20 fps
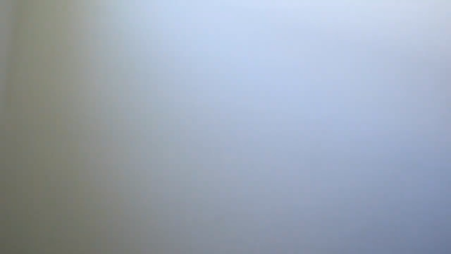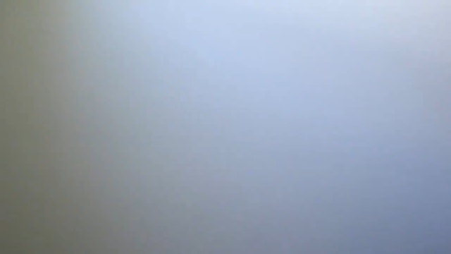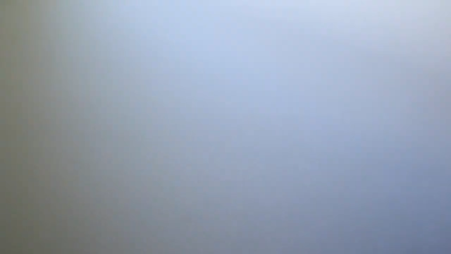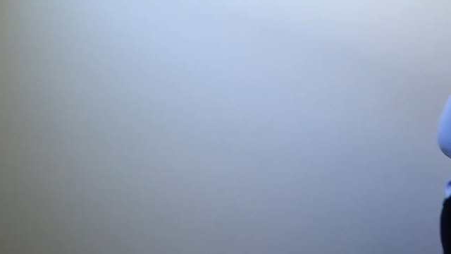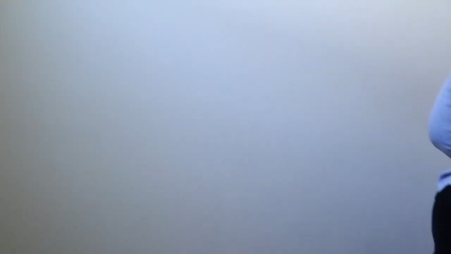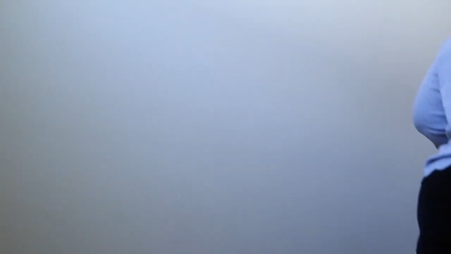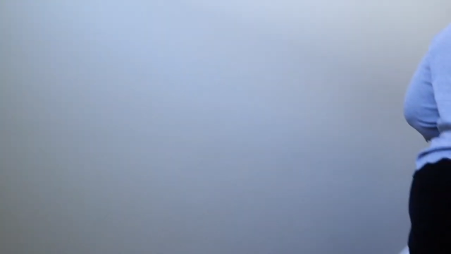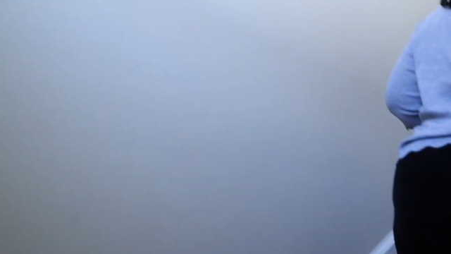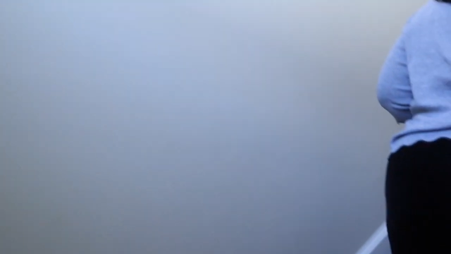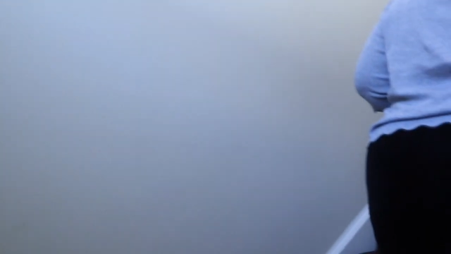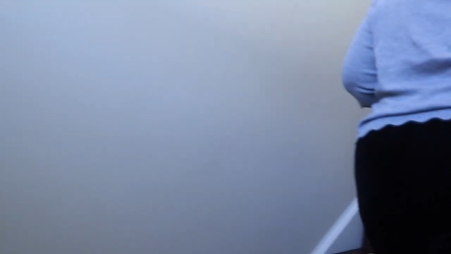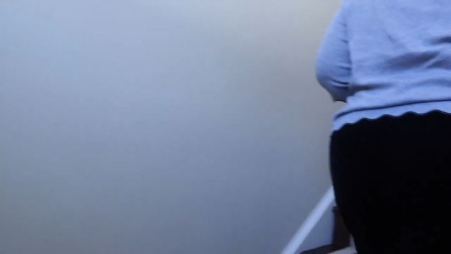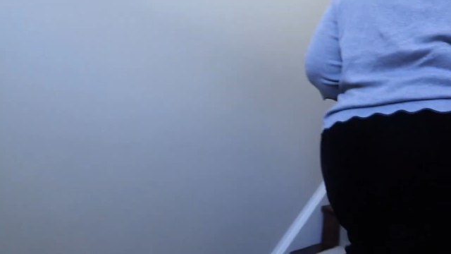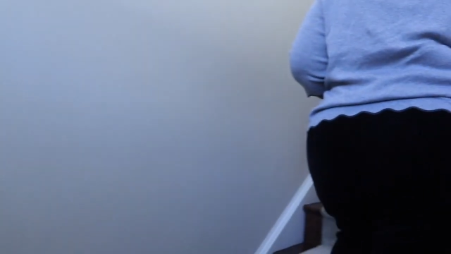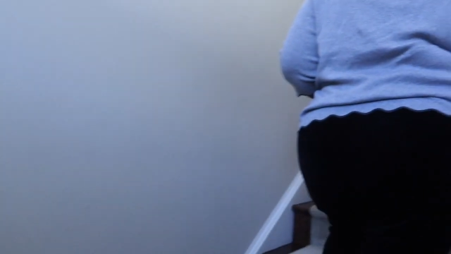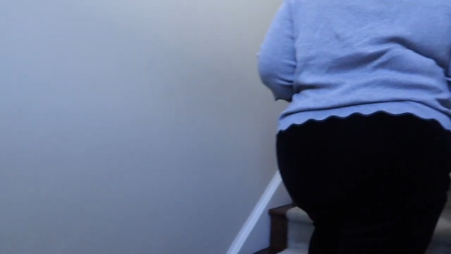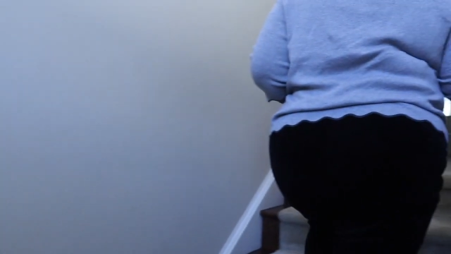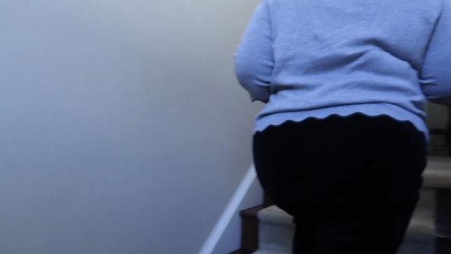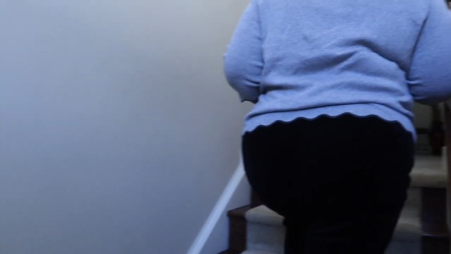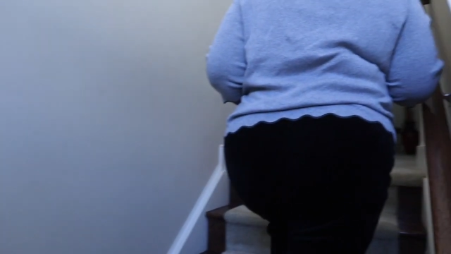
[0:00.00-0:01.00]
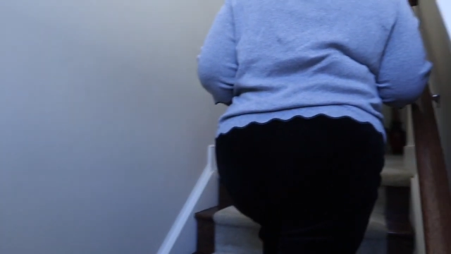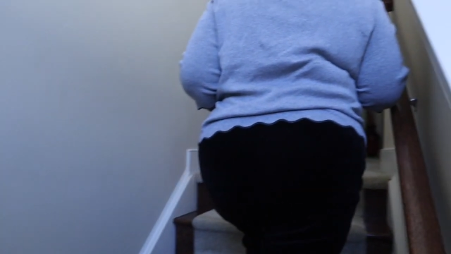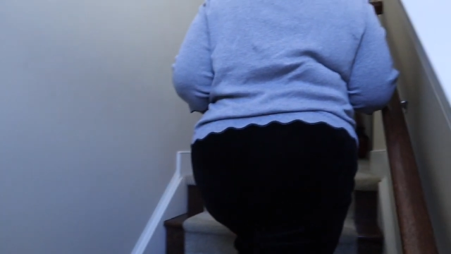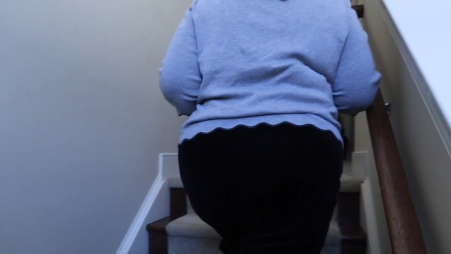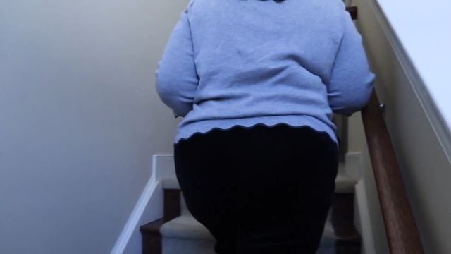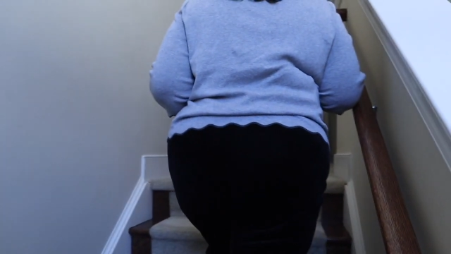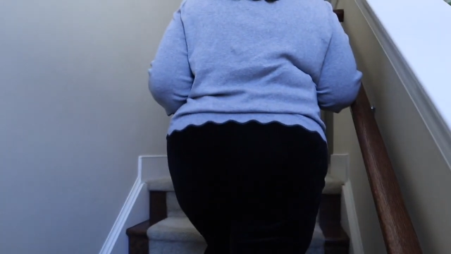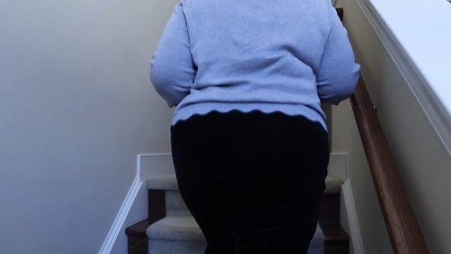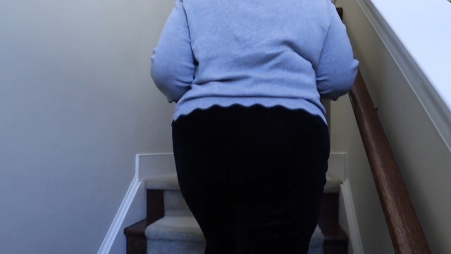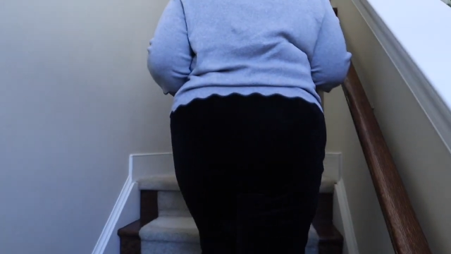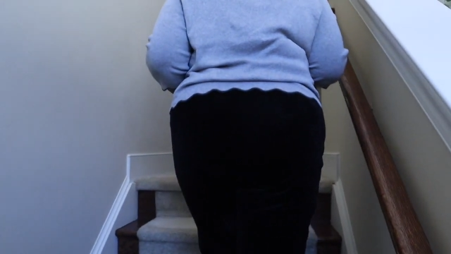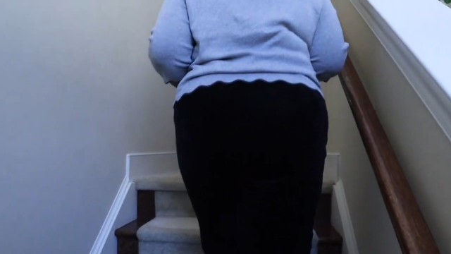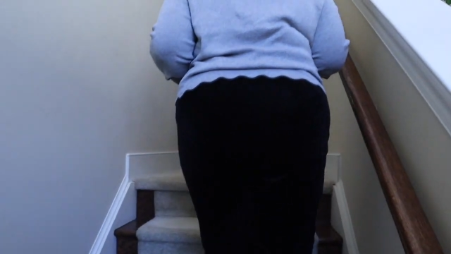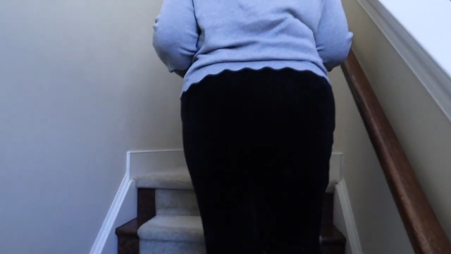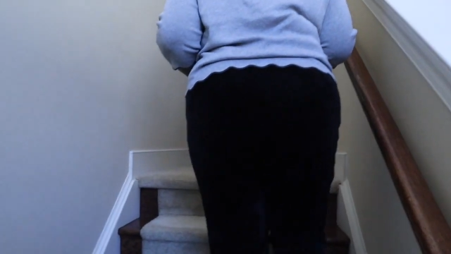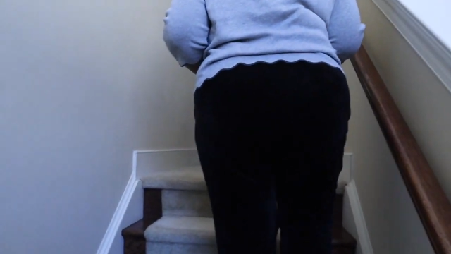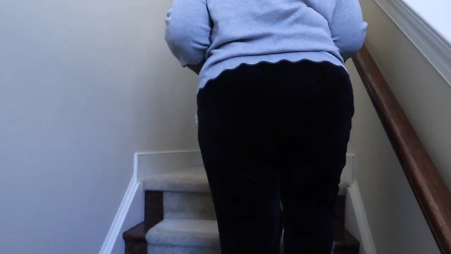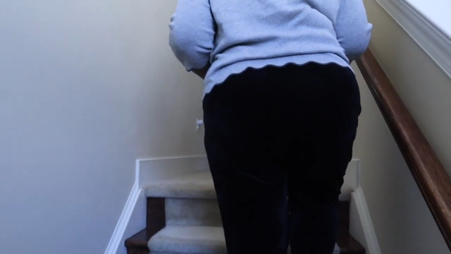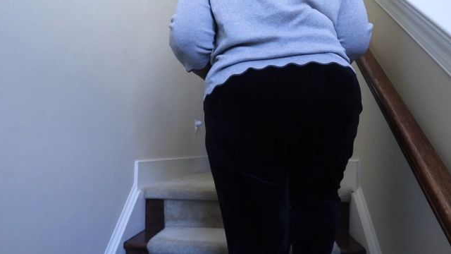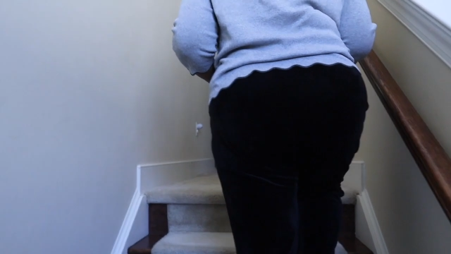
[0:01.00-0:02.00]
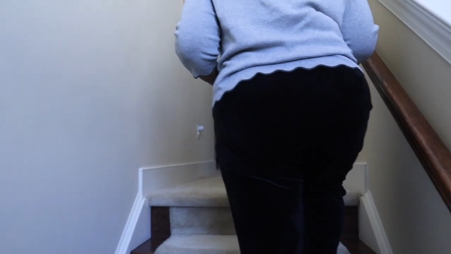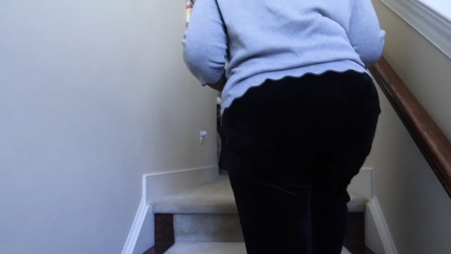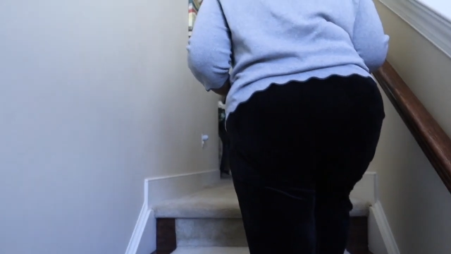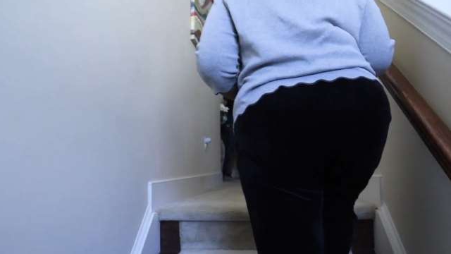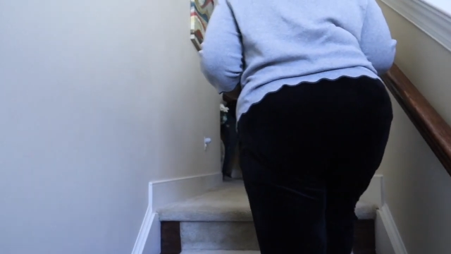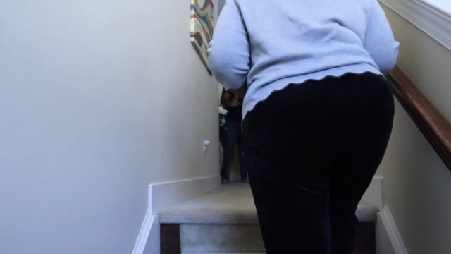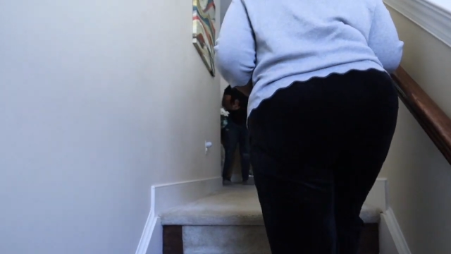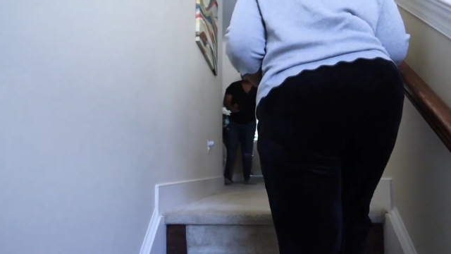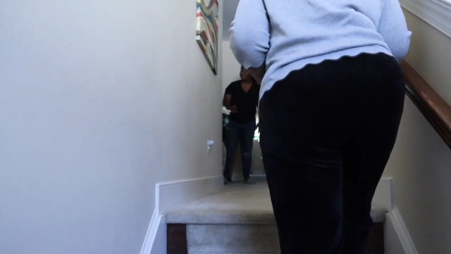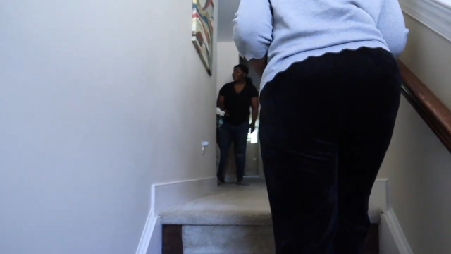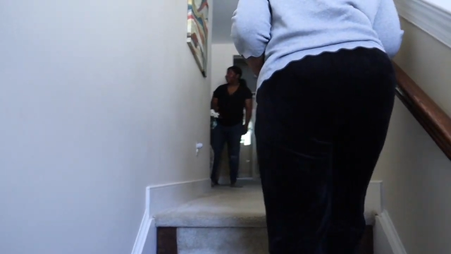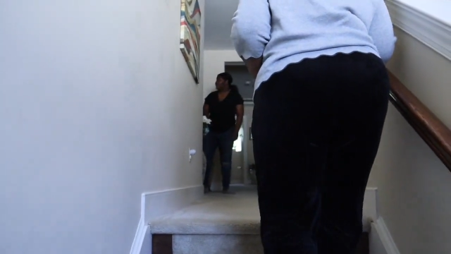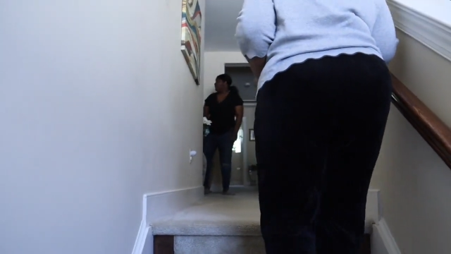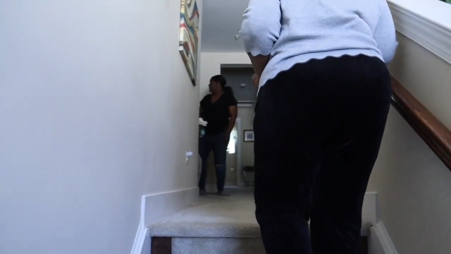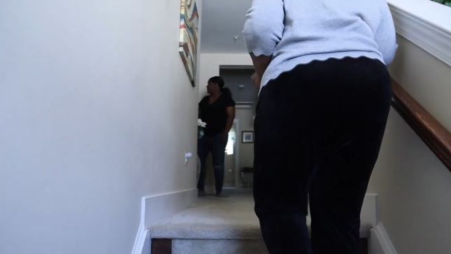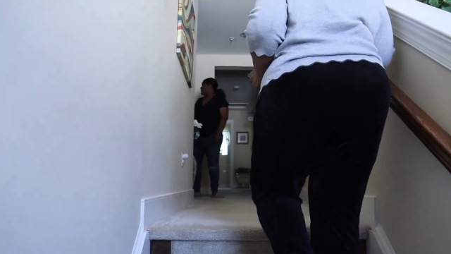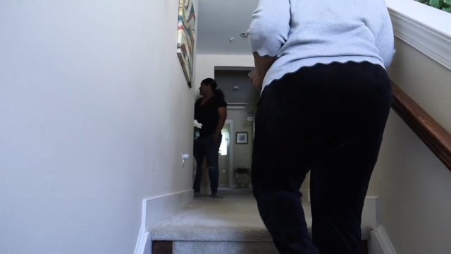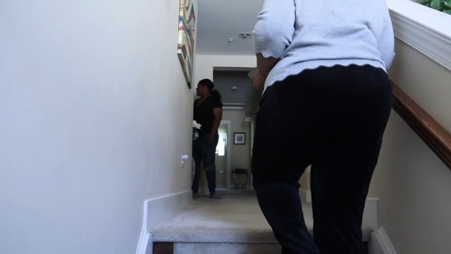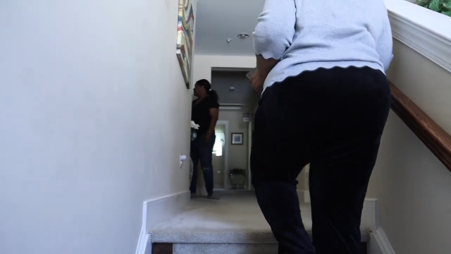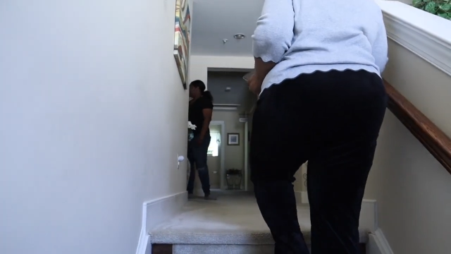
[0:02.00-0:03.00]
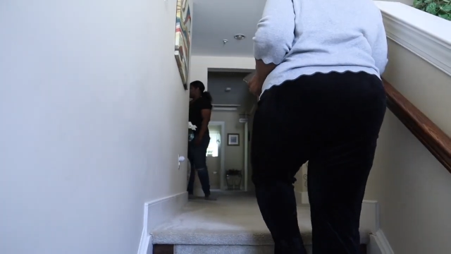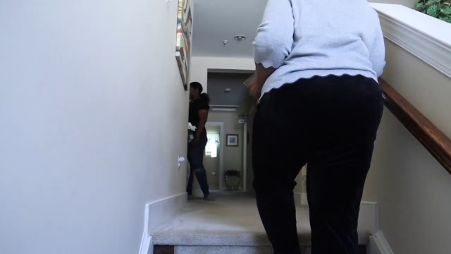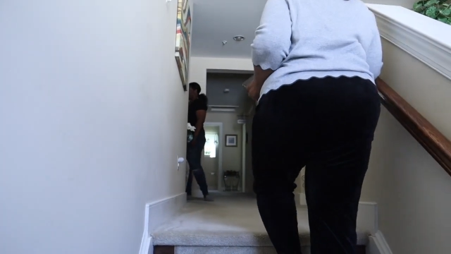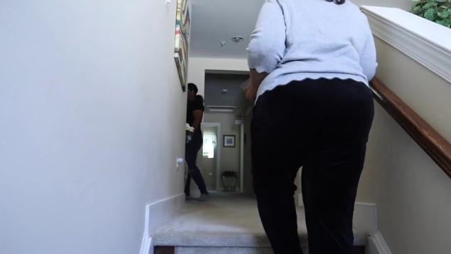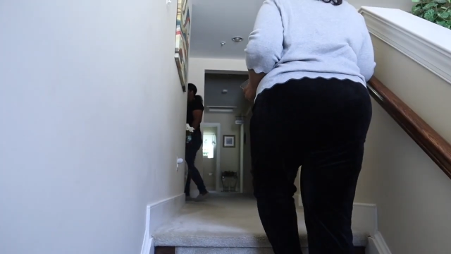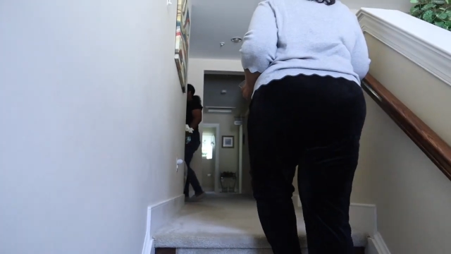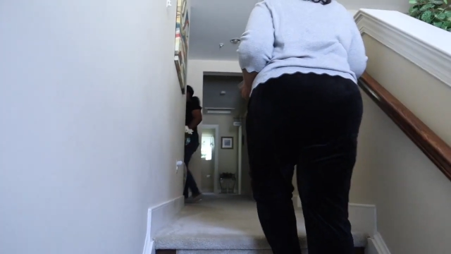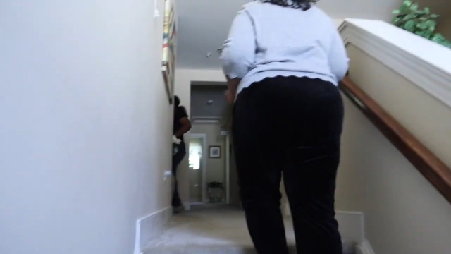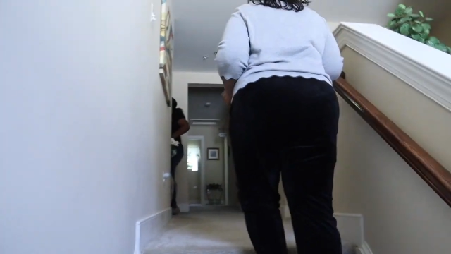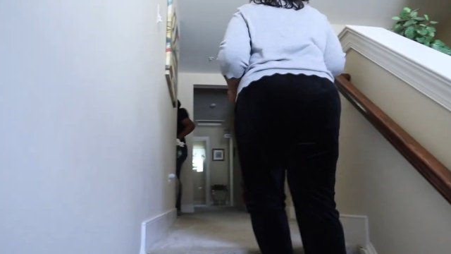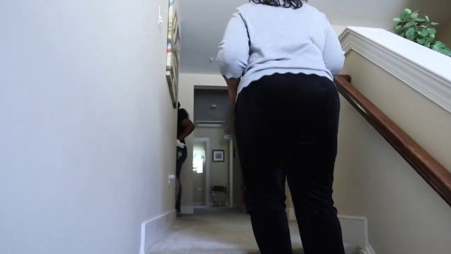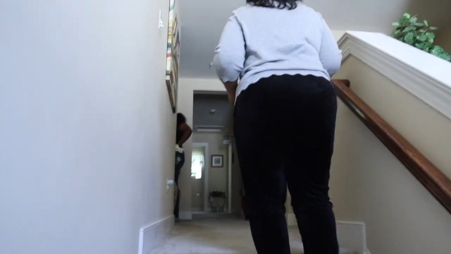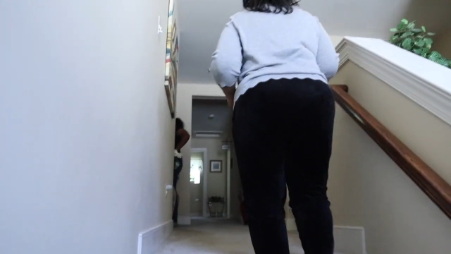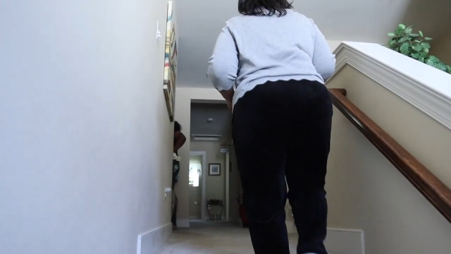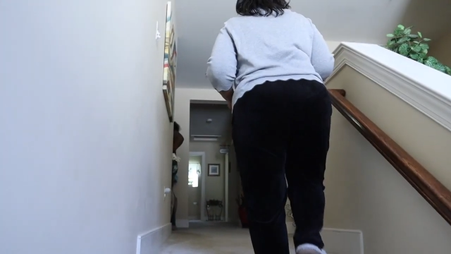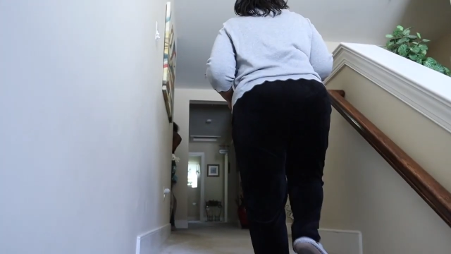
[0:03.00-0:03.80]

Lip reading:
Nobody's mouth can be seen.